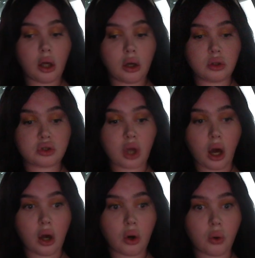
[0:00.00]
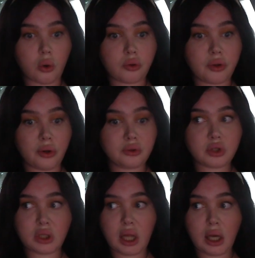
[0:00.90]
So those
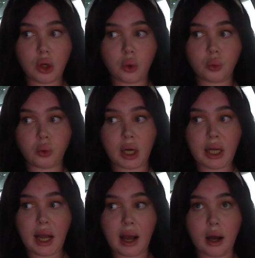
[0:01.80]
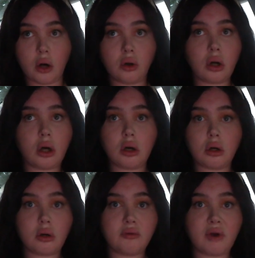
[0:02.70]
are like running out.
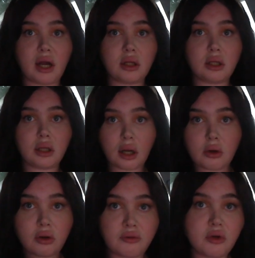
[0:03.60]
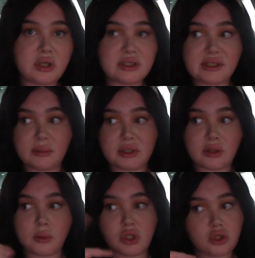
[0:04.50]
Finally, I don't know if you could see, but
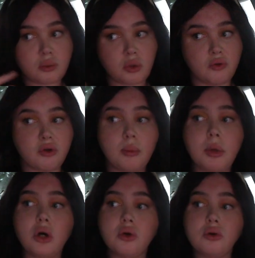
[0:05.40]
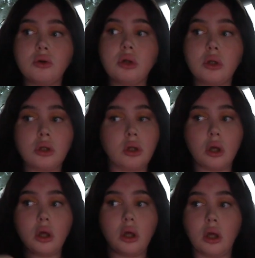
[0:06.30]
someone just moved their boat.
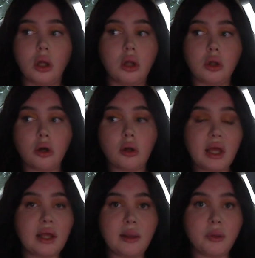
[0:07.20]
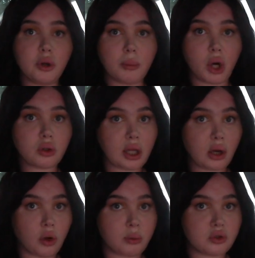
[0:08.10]
They keep their boat
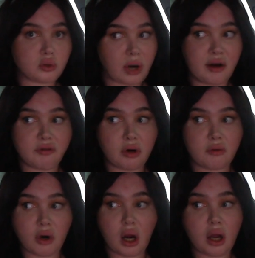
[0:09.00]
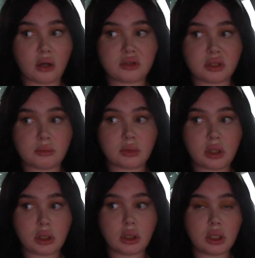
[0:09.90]
like almost right in front of our house, and I'm
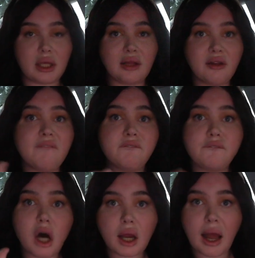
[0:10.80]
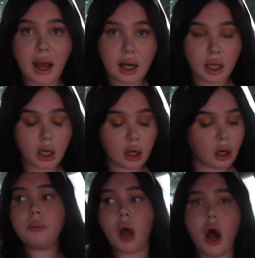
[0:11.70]
like, get the fuck out of here.
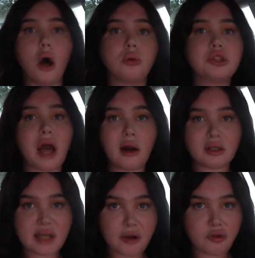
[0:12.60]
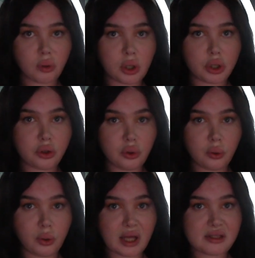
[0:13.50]
Oh, shout out to everyone
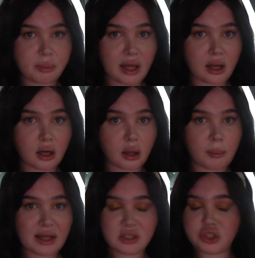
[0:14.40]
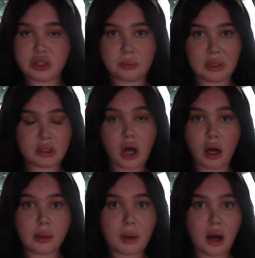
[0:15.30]
who has been messaging me
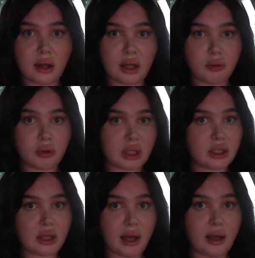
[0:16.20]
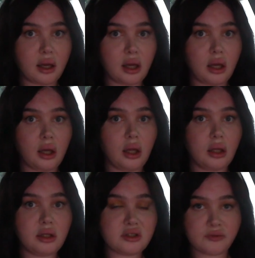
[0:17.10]
talking about they really like
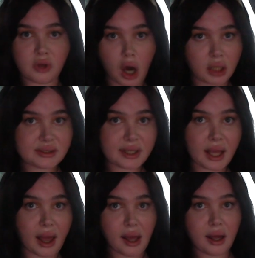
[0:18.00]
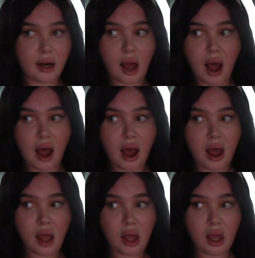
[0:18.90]
these vlogs again.
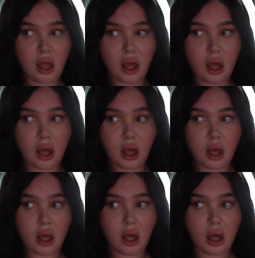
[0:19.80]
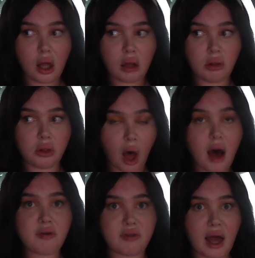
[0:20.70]
I
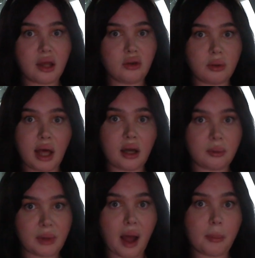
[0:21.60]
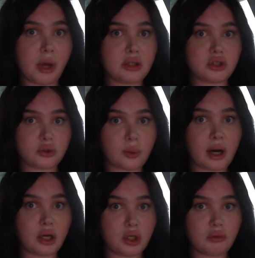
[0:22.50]
love that you like them that much to
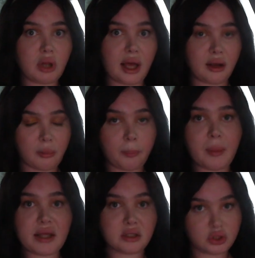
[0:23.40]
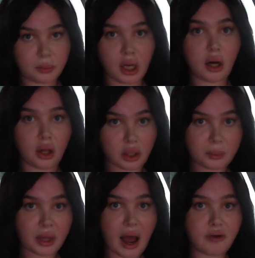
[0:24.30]
where you like message me on other
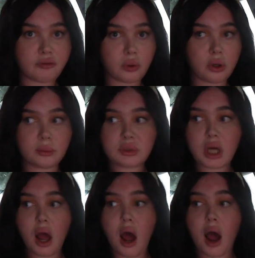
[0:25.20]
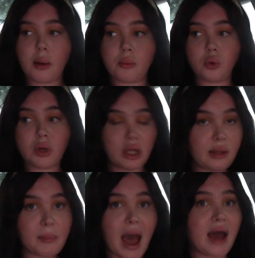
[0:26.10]
platforms. I'm really
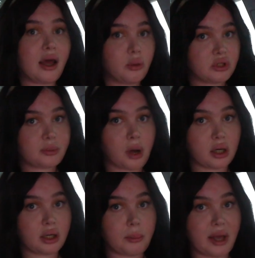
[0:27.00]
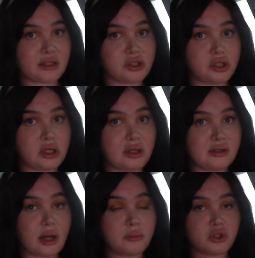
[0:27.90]
bad at responding to
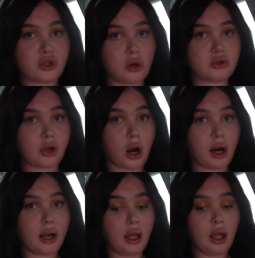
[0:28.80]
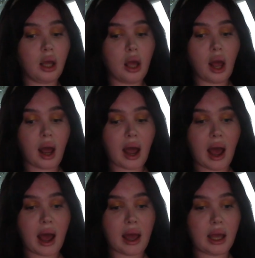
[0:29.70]
messages. I'm so sorry.
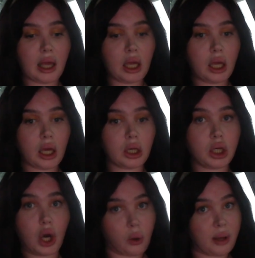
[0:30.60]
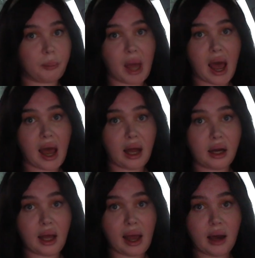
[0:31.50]
I know I'm bad
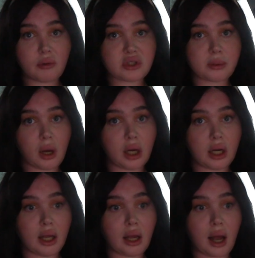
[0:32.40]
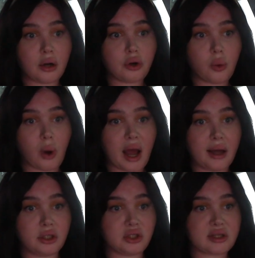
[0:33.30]
at responding. I don't know why.
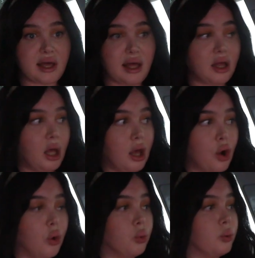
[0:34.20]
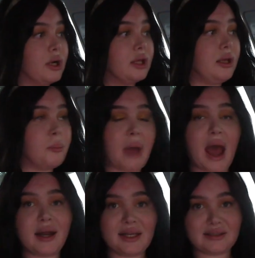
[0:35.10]
I just get really
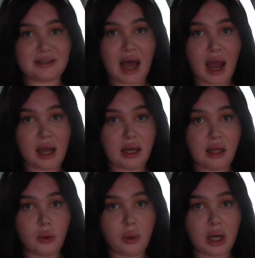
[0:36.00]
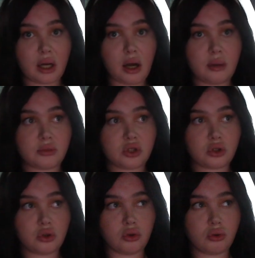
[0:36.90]
bad anxiety when it comes
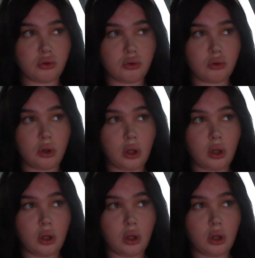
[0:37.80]
to